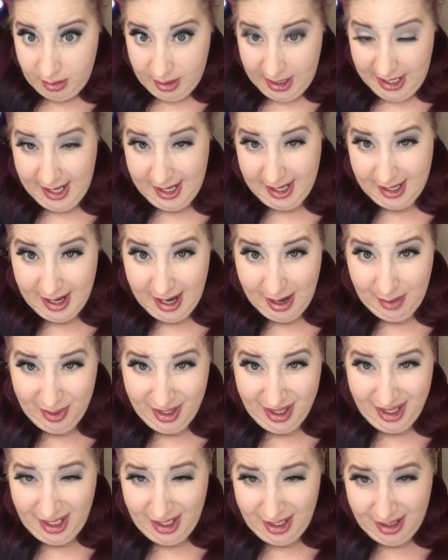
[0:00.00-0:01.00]
And I
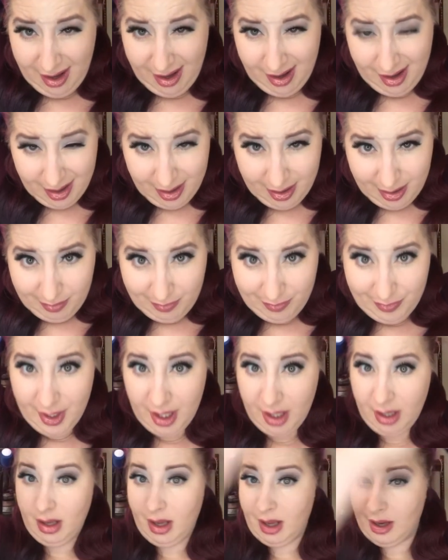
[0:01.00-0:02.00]
really, on
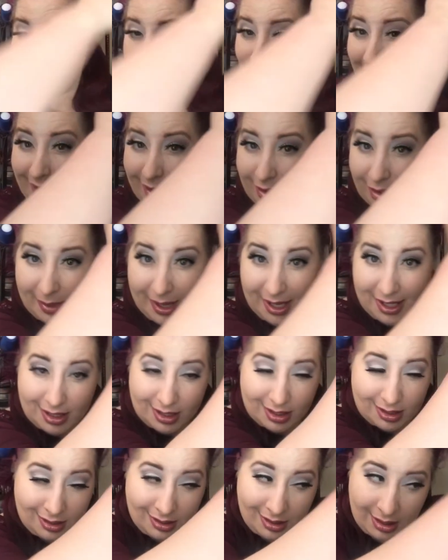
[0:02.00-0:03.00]
a regular
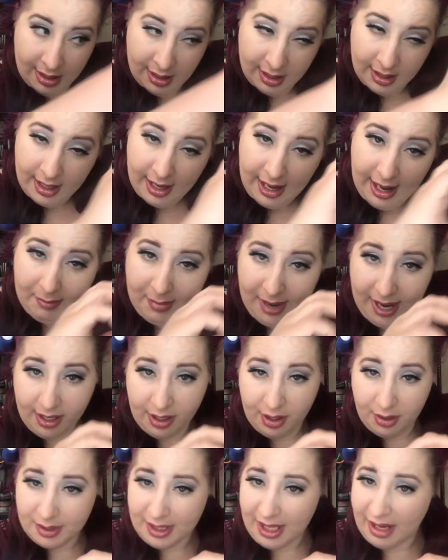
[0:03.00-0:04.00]
basis, I might
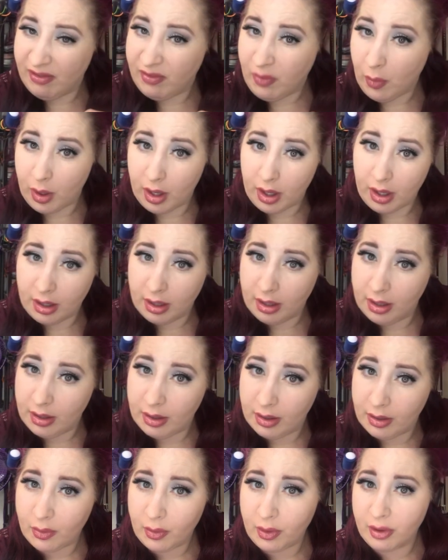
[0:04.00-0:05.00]
use like 4
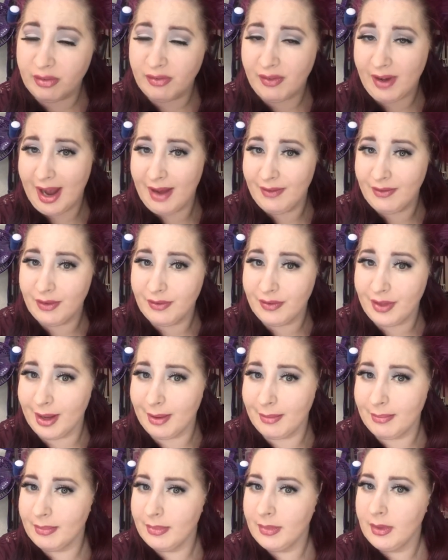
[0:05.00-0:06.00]
or 5 of
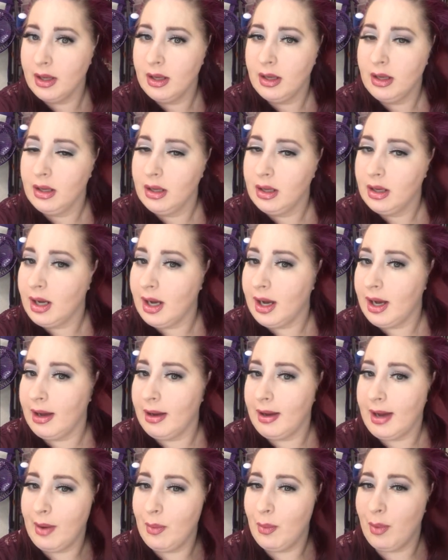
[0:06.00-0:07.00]
them.
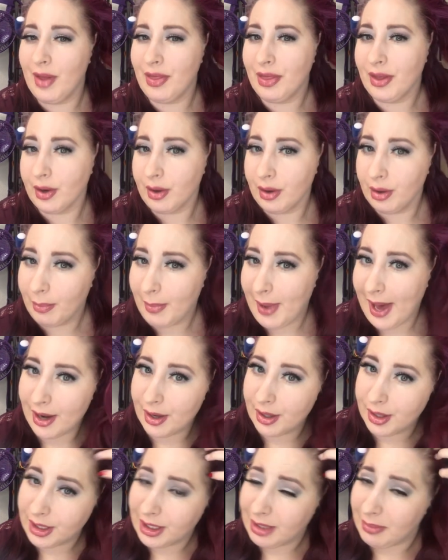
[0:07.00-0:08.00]
I want the curl
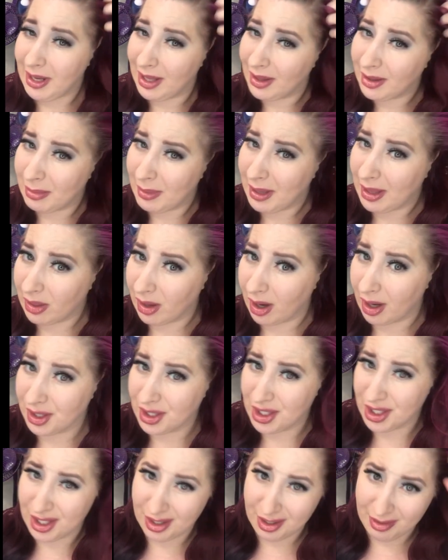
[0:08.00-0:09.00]
pattern to be a little bit
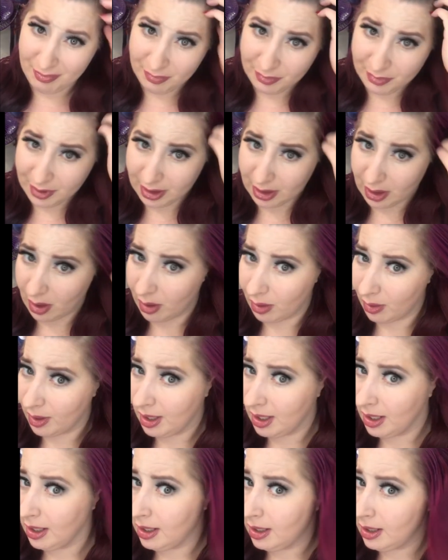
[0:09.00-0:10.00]
larger. So
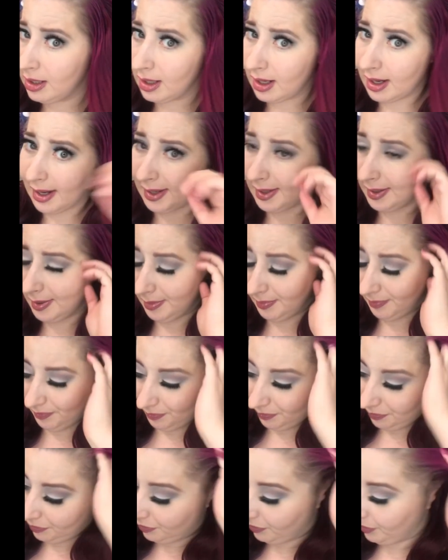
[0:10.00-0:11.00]

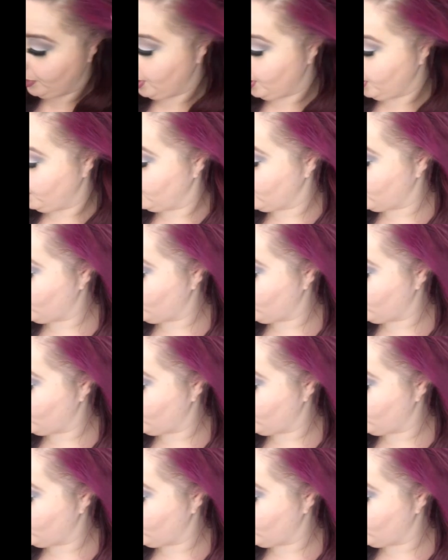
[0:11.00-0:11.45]
you